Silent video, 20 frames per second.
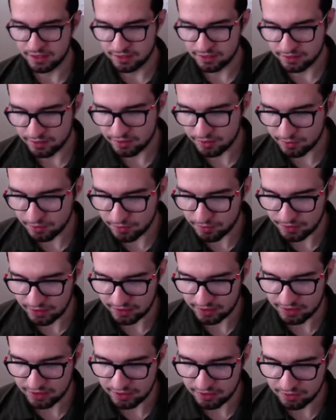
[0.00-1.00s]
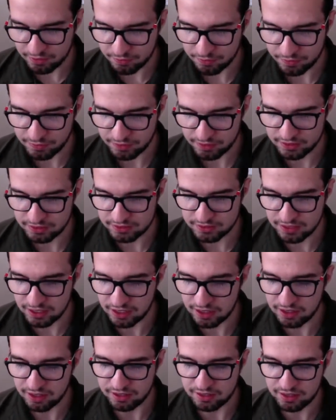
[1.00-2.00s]
Dear Lord, I thank you for this day,
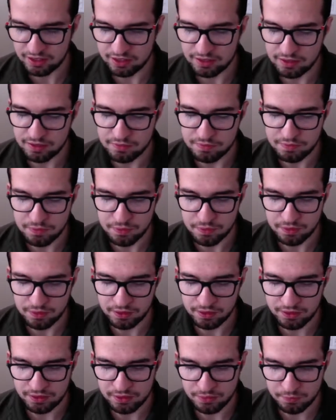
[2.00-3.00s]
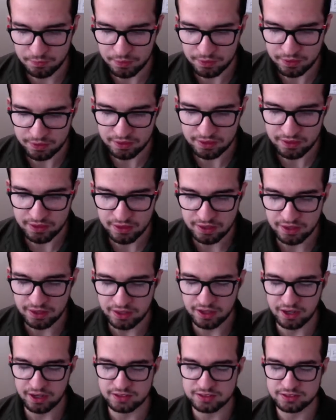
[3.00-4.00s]
and I thank you for your word.
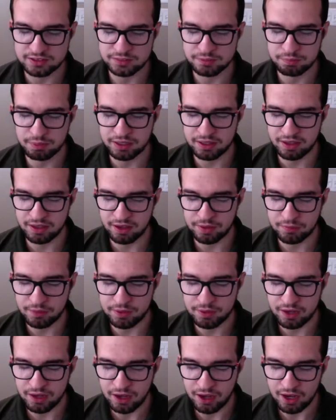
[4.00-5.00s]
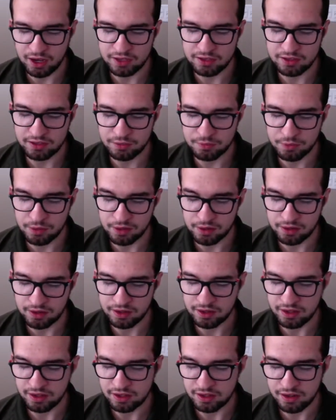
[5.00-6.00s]
I just pray that we would hide your word
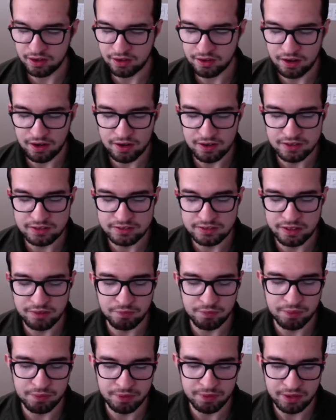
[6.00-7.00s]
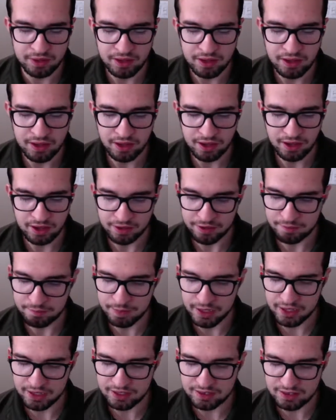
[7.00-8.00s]
in our hearts, that we would
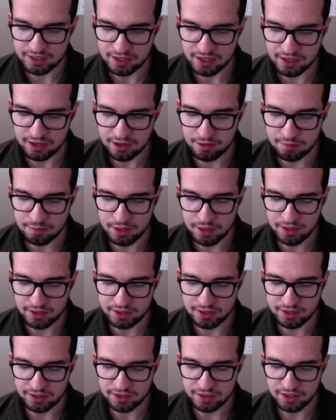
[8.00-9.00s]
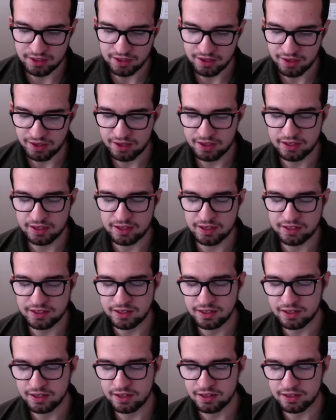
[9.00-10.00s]
meditate upon it and
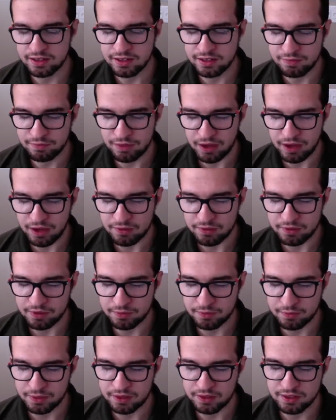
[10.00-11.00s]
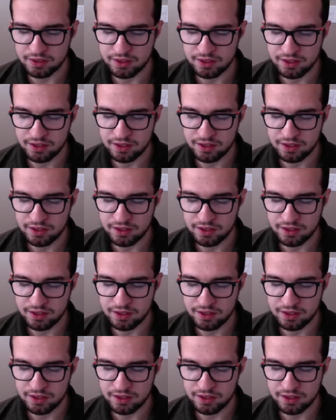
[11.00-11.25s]
live out your word